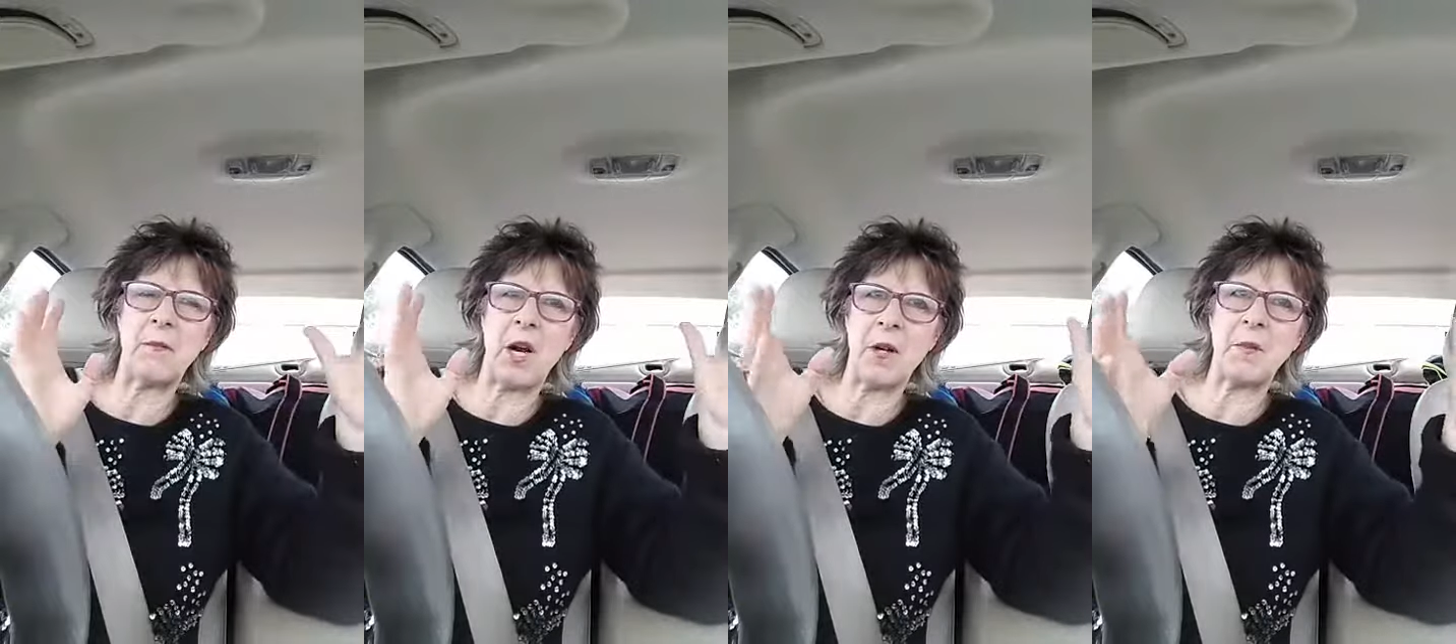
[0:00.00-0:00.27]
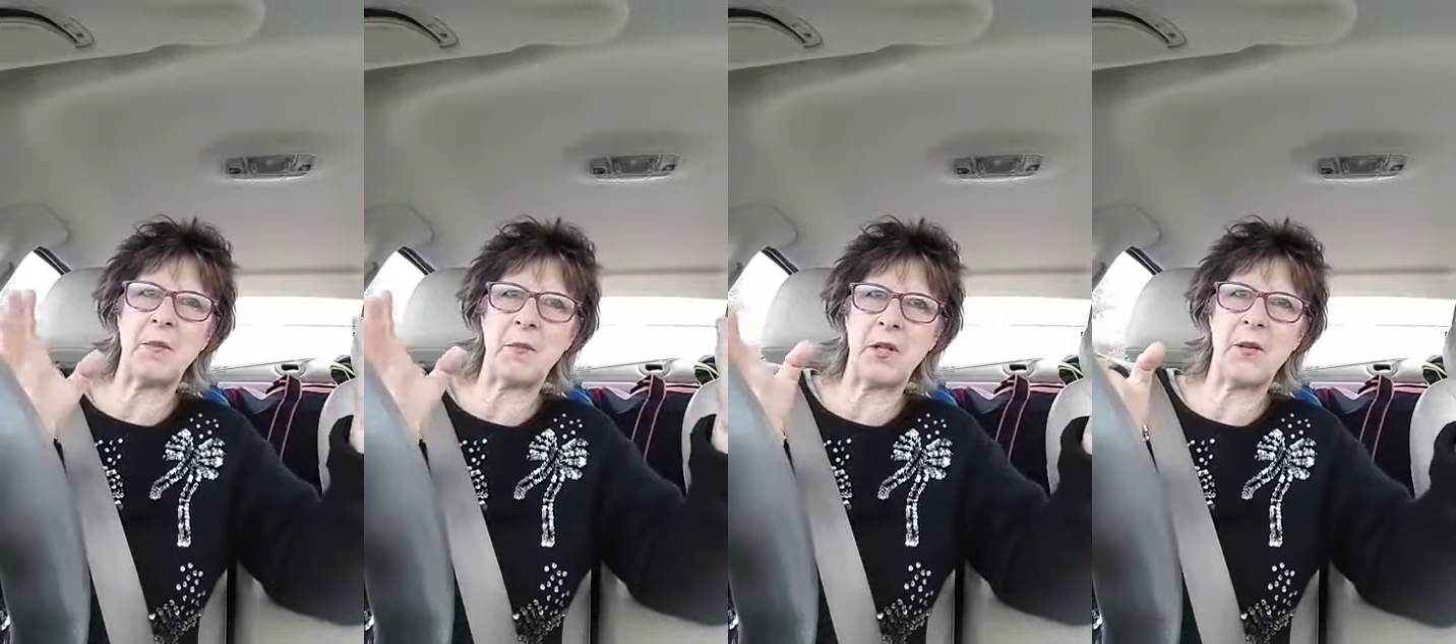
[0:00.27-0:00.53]

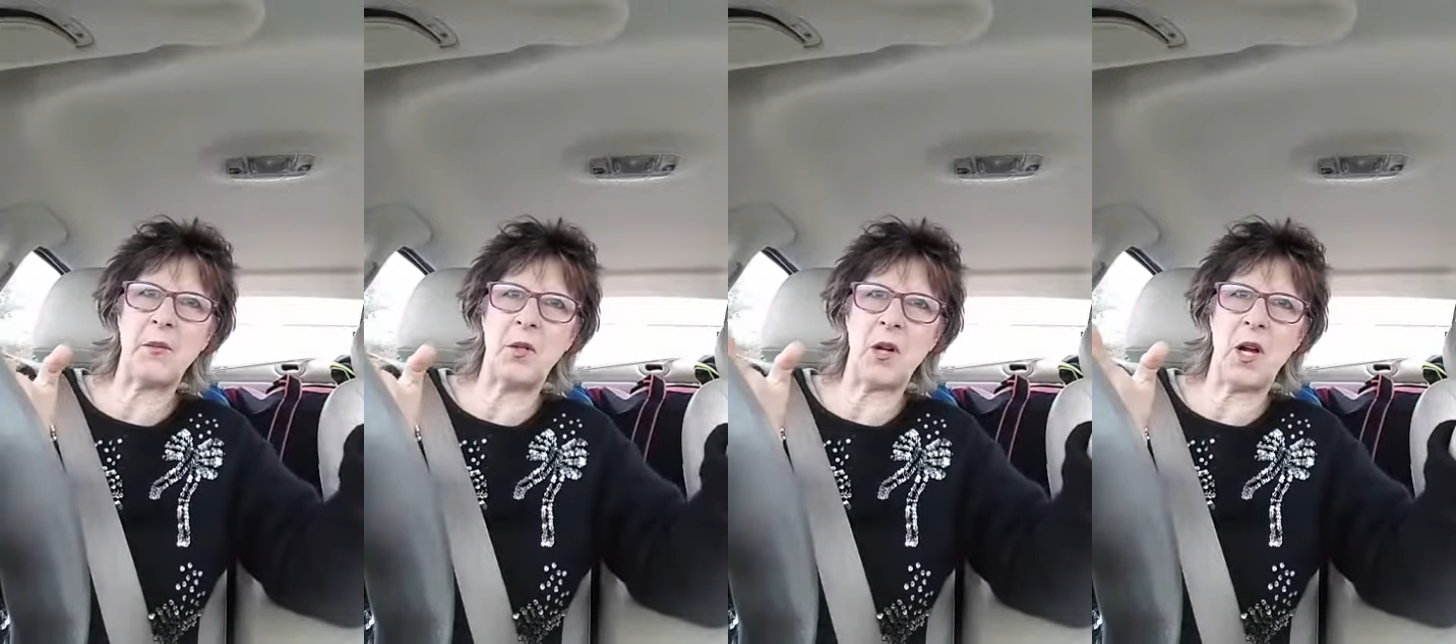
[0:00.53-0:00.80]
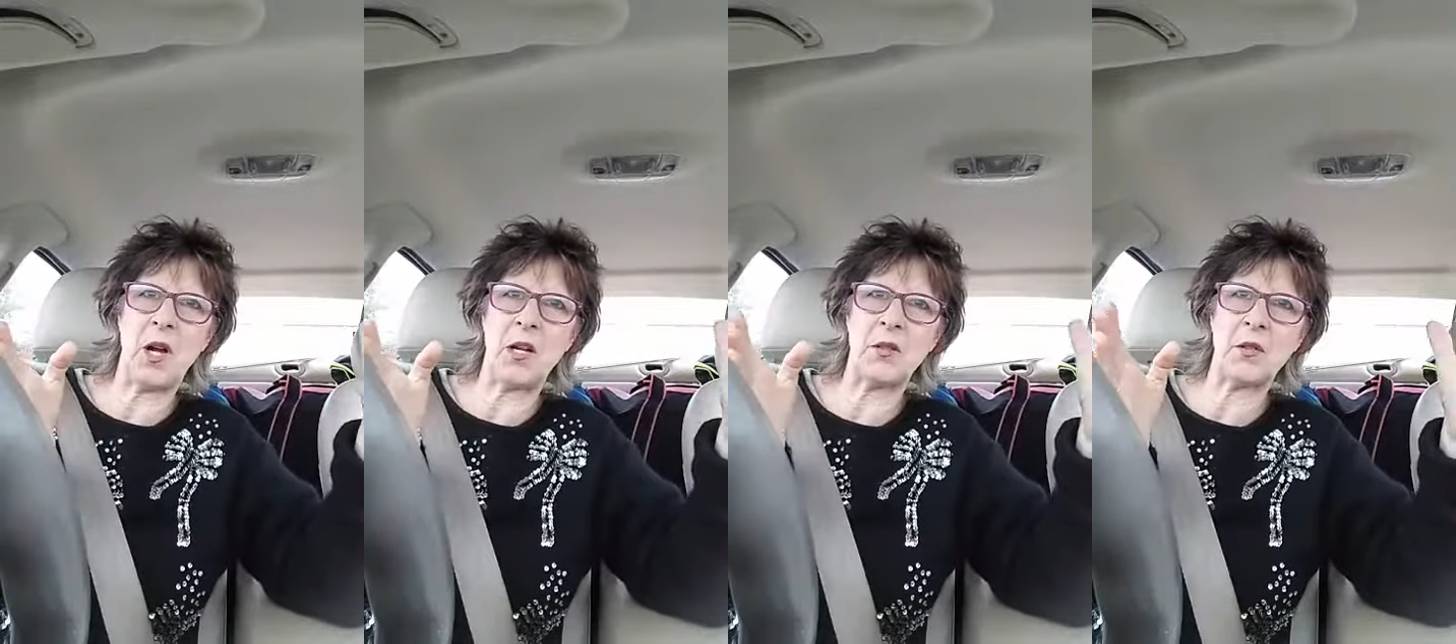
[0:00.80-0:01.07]
Robin Bremer,
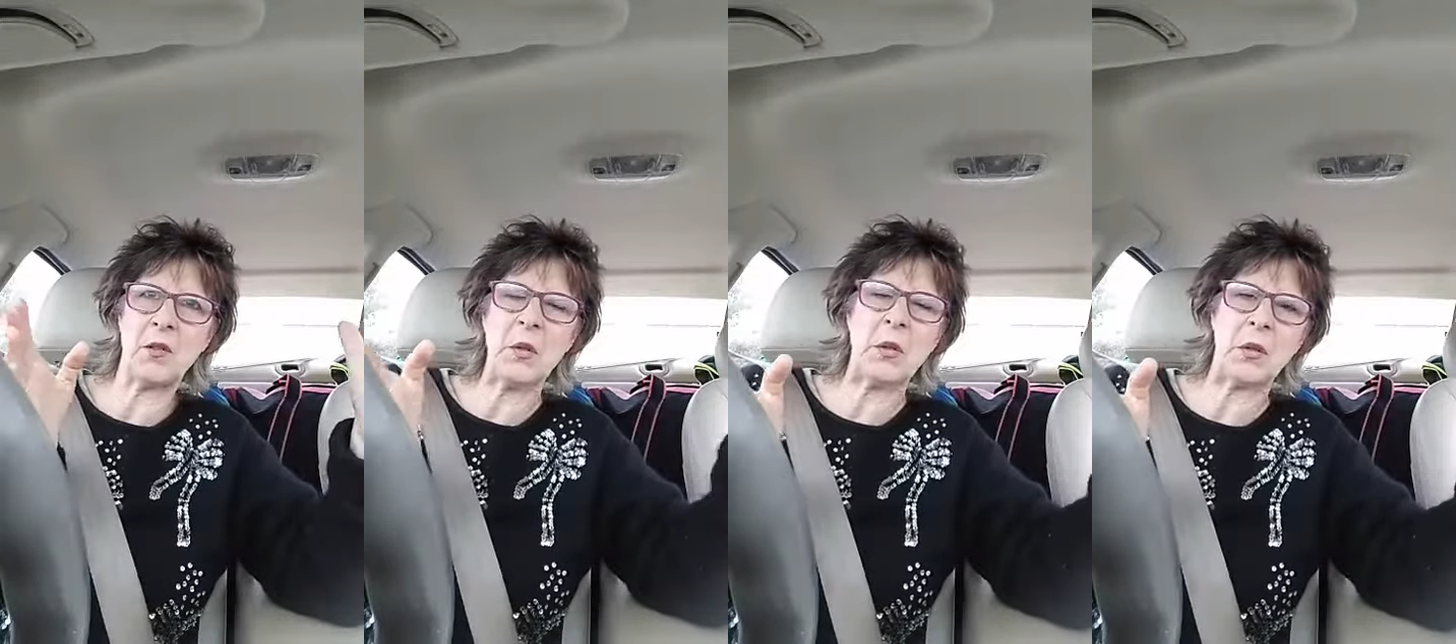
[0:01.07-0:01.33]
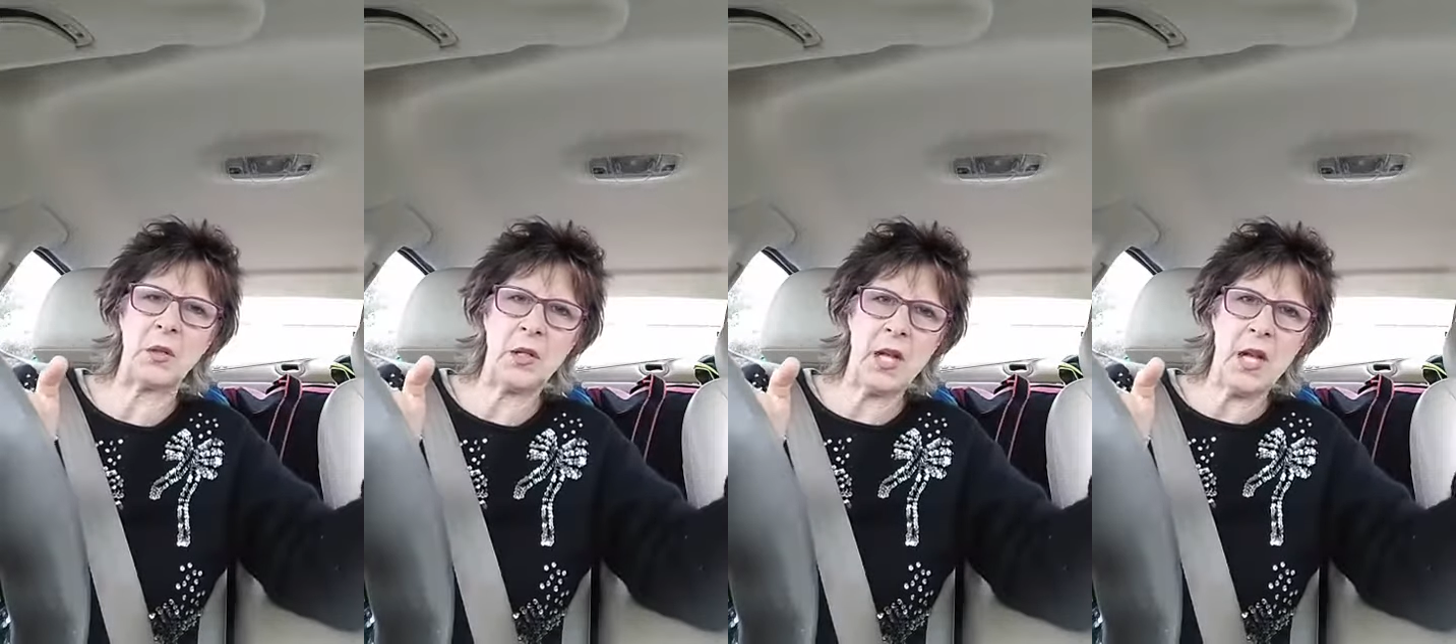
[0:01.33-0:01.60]
on
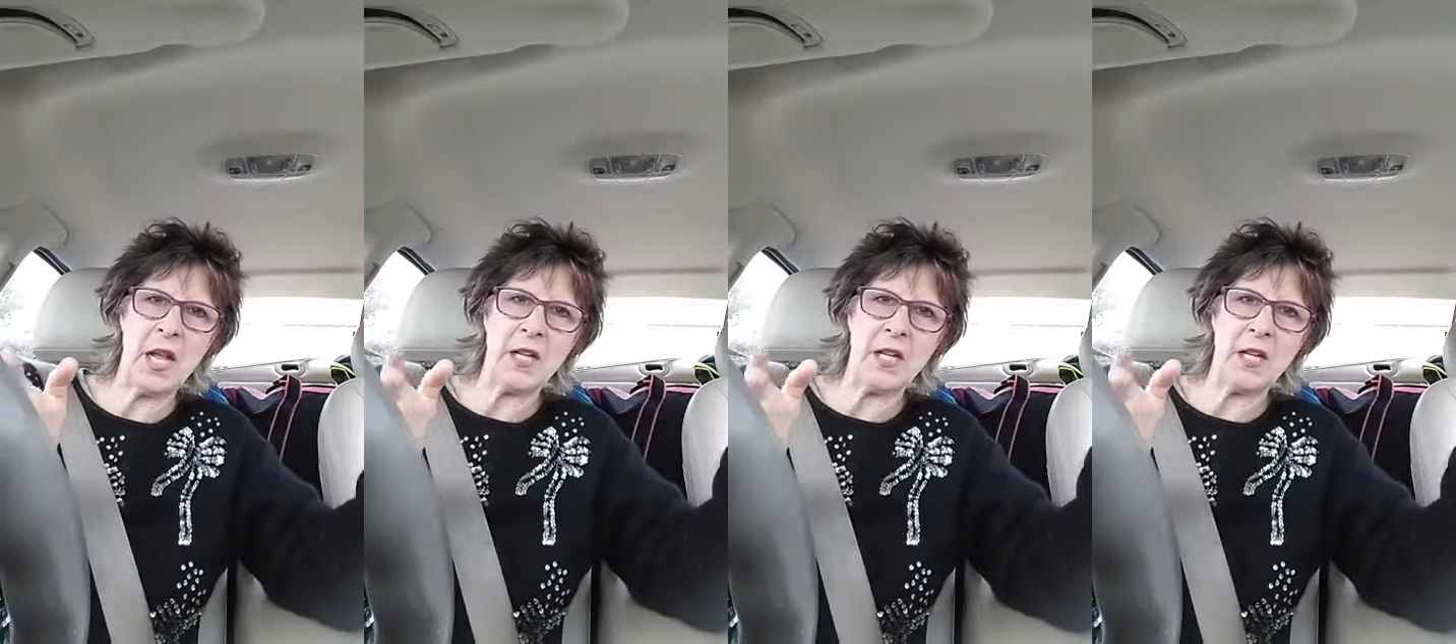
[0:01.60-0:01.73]
Google,